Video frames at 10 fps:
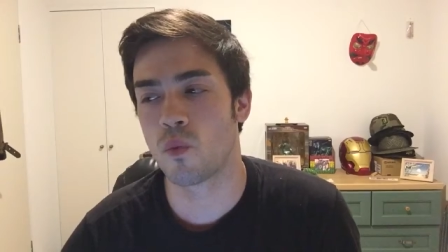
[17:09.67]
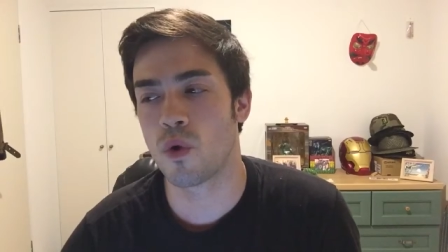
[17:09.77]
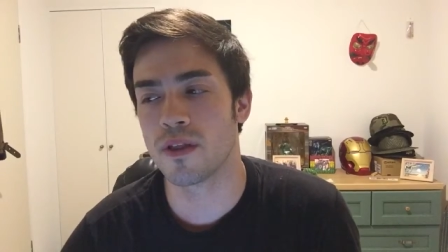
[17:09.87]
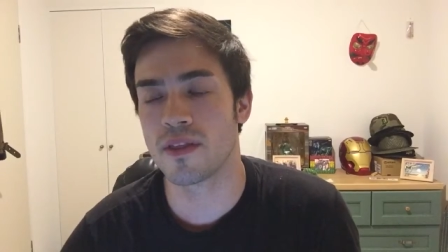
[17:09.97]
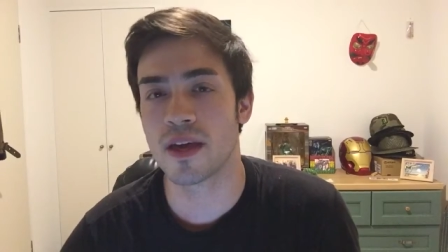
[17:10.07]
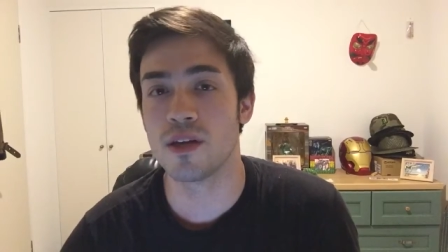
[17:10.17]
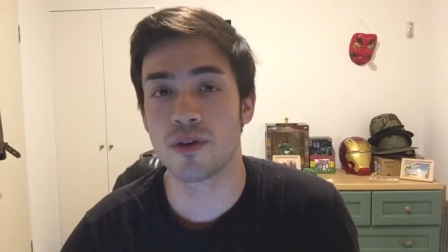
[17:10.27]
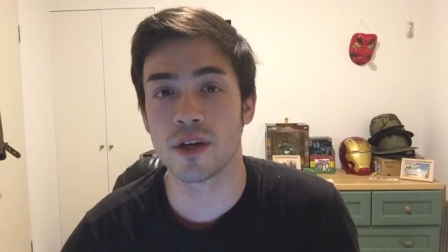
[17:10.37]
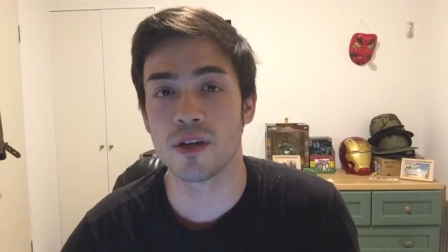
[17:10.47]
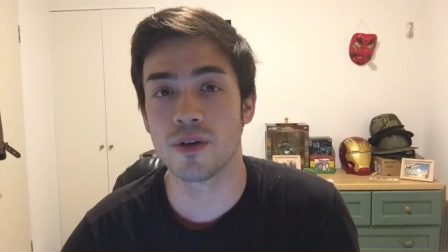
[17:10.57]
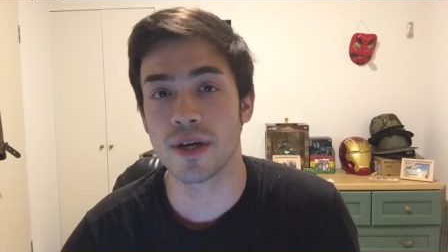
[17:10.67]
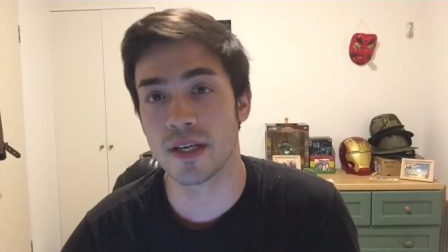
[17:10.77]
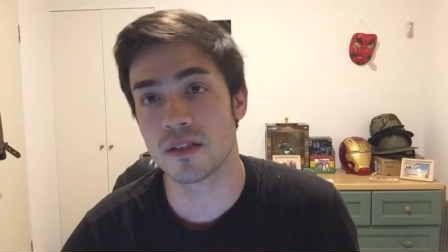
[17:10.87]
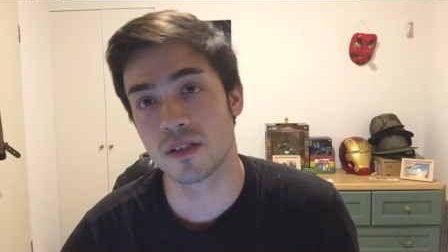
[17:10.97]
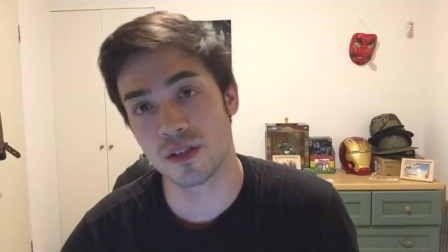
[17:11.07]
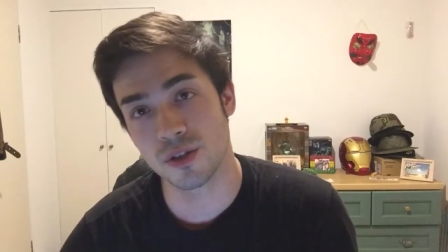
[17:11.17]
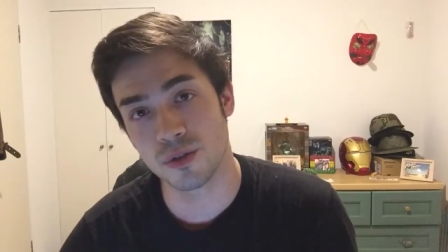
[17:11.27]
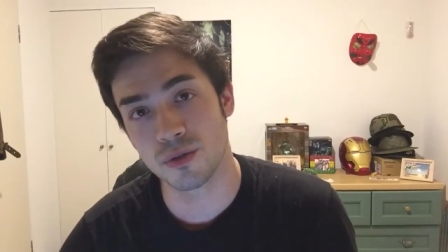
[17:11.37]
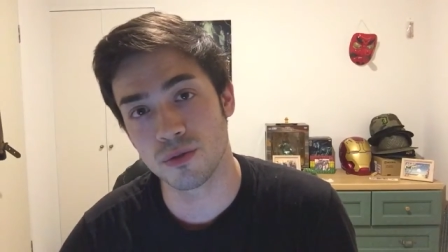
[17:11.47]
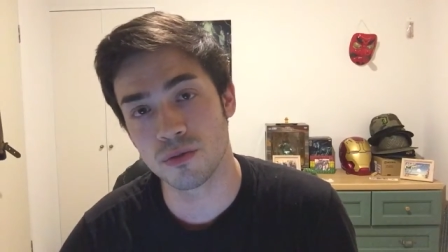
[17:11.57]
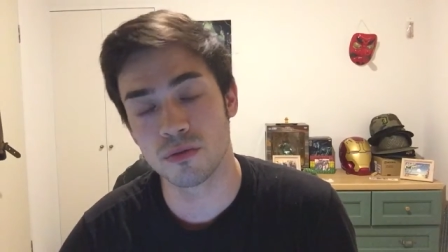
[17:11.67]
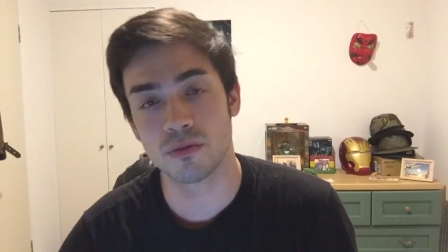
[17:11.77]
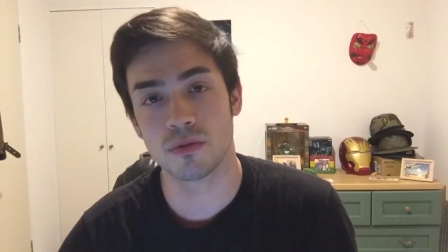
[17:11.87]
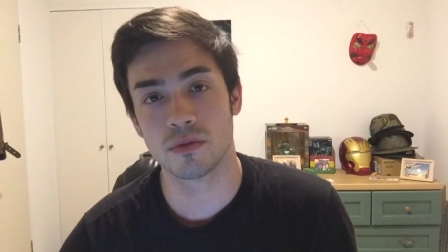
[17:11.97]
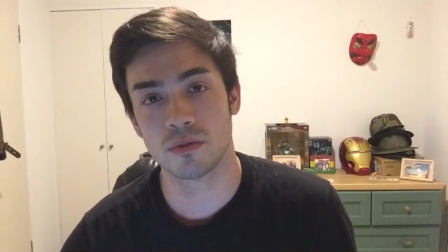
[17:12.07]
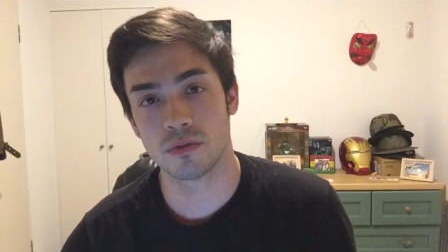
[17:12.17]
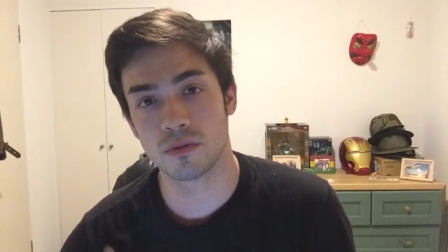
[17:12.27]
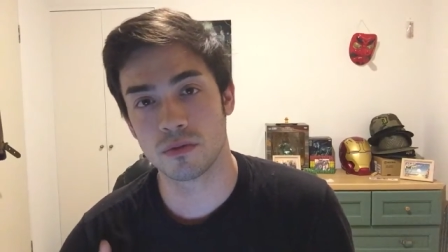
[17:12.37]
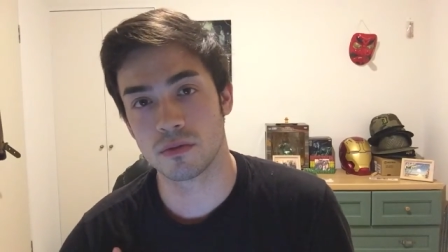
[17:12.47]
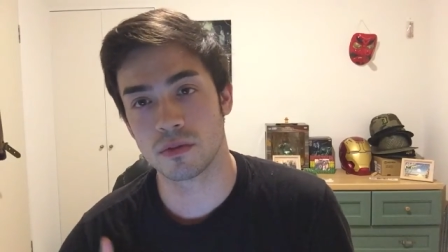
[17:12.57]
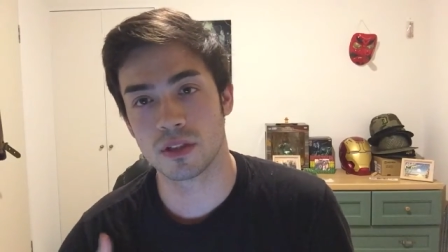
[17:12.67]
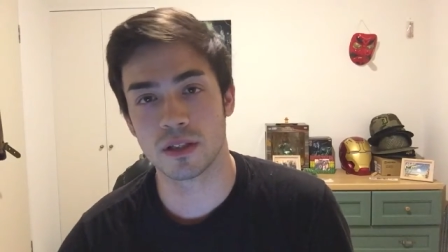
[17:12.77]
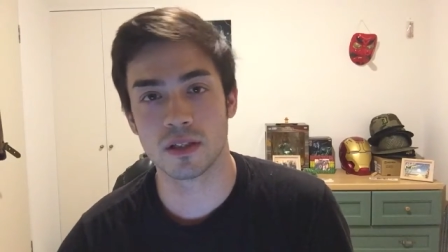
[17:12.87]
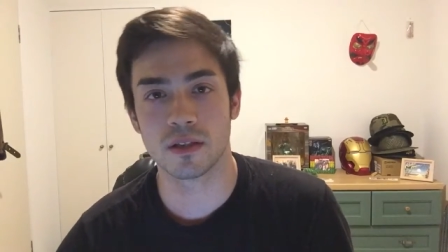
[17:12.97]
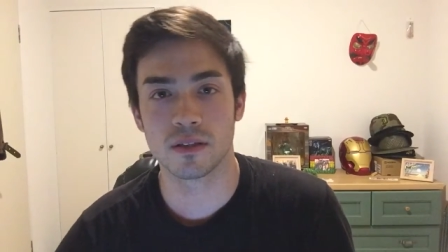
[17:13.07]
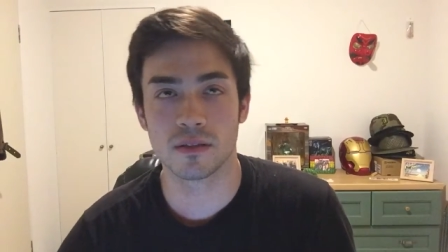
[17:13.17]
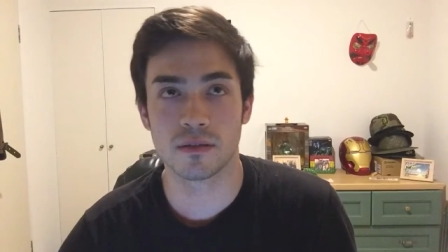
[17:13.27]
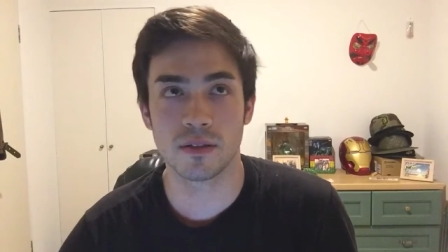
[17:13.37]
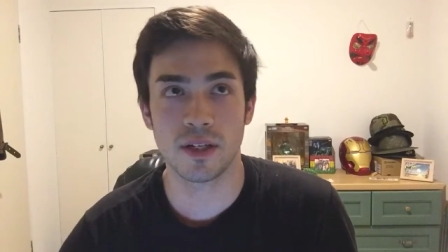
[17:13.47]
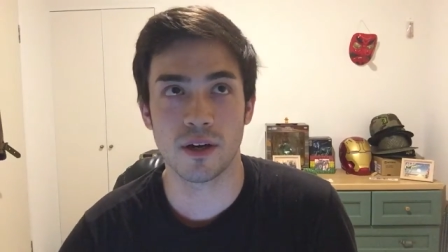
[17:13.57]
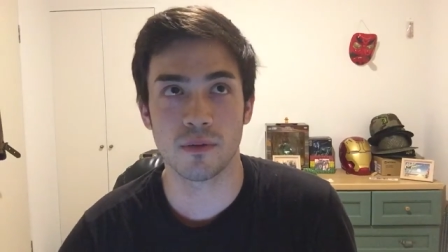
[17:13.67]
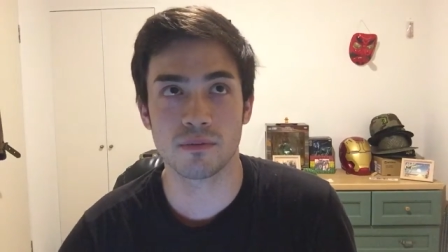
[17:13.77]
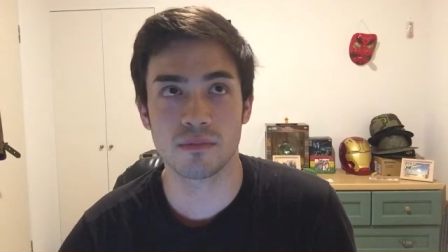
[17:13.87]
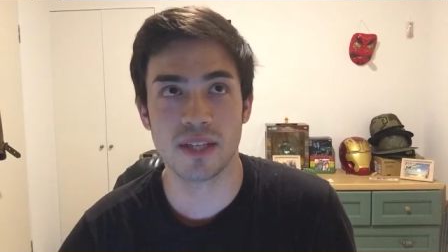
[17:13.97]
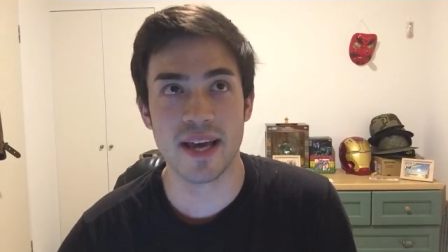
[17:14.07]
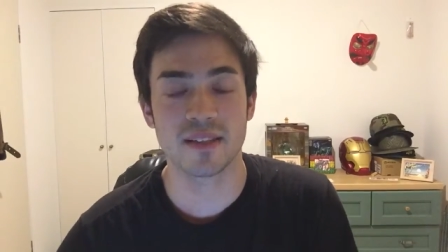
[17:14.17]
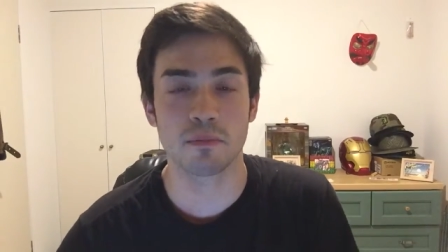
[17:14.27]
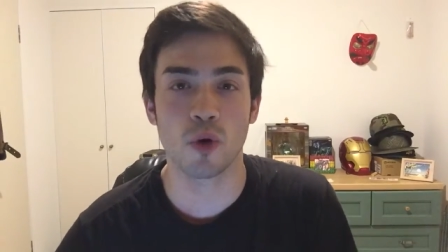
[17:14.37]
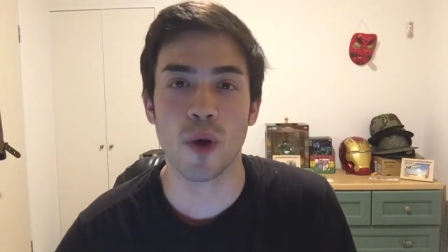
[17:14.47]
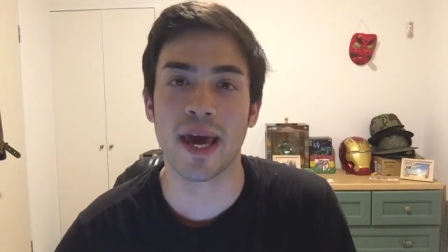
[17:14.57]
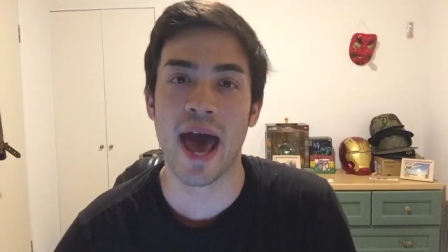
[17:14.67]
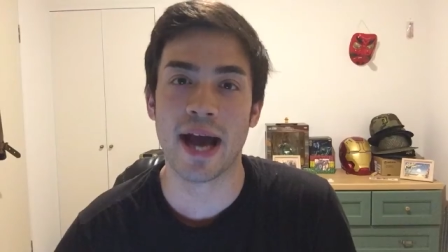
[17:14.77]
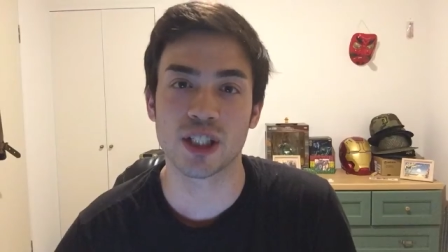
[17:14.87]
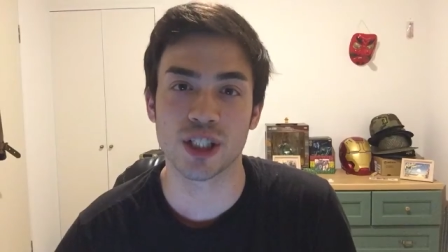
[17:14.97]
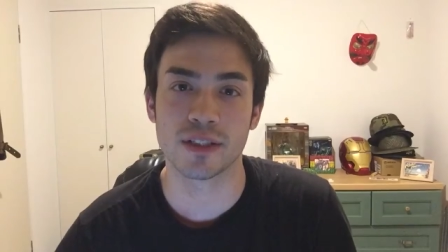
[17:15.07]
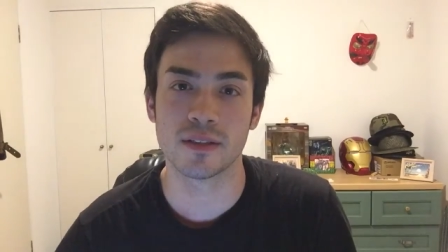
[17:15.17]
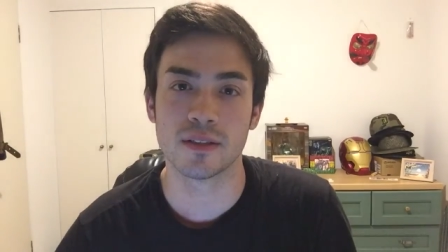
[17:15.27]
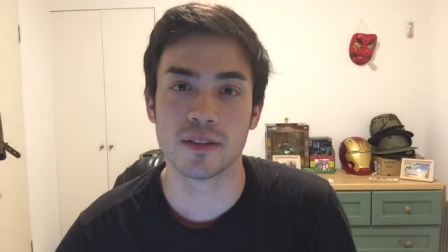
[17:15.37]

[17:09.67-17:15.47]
one thing you can do is to to you know take some quick action,